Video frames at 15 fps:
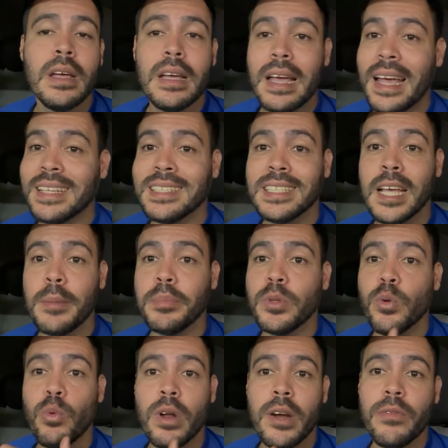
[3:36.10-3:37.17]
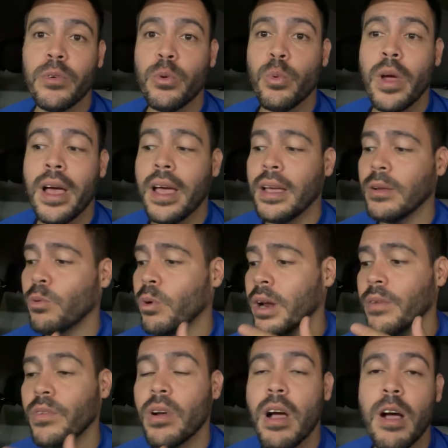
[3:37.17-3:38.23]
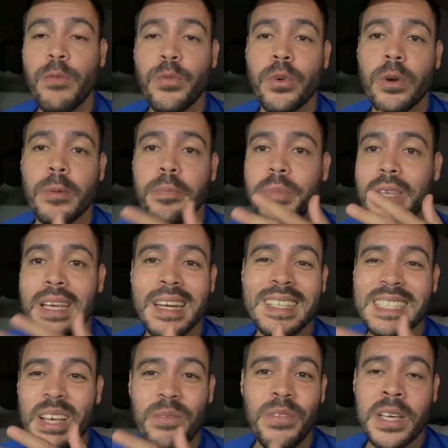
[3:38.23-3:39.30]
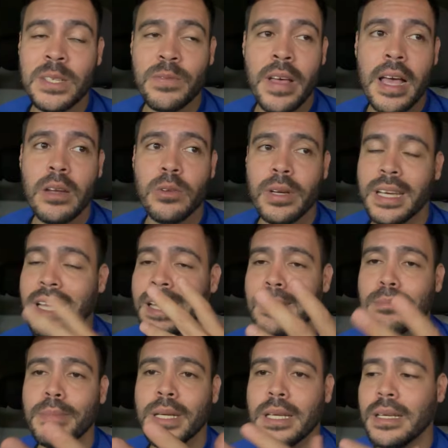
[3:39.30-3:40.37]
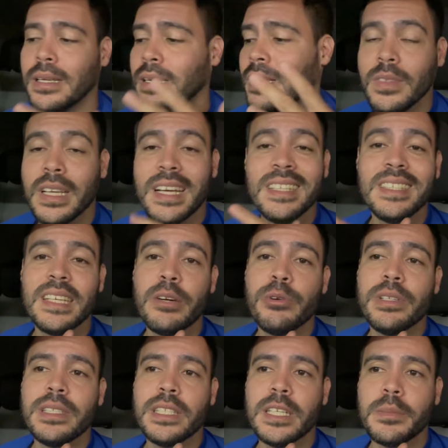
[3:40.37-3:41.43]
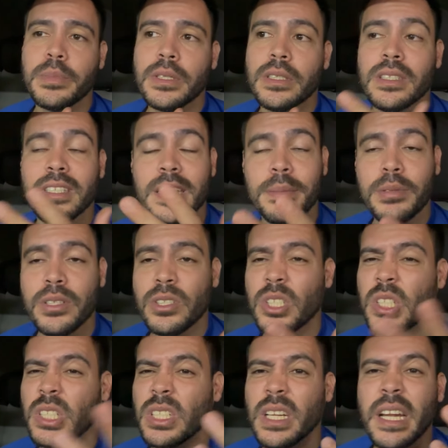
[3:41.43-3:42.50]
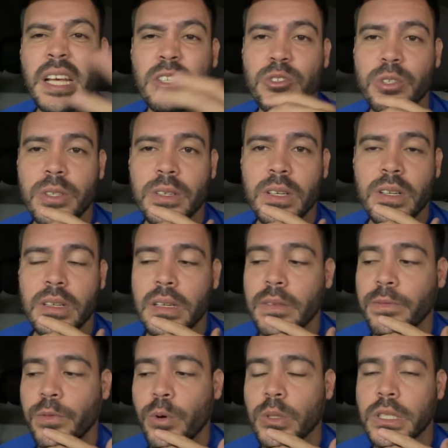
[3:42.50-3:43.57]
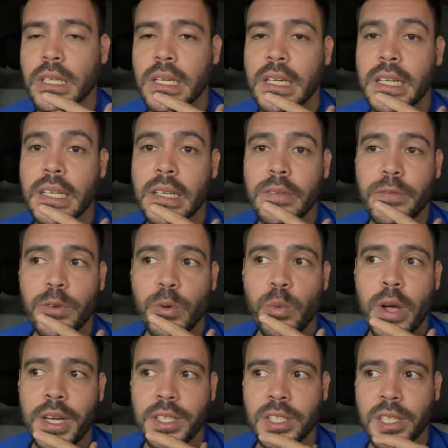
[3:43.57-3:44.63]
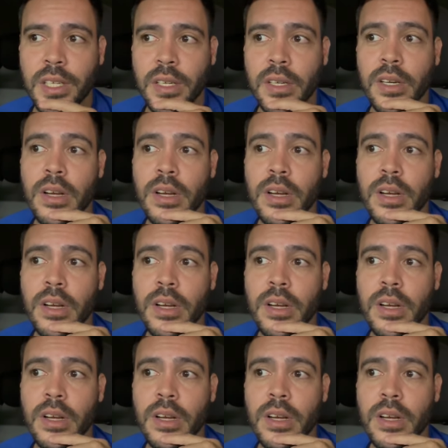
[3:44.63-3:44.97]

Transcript: accept whatever ride, whatever offer it is at face value. It can be considering tips. Tips is just an extra, unfortunately, for rideshare.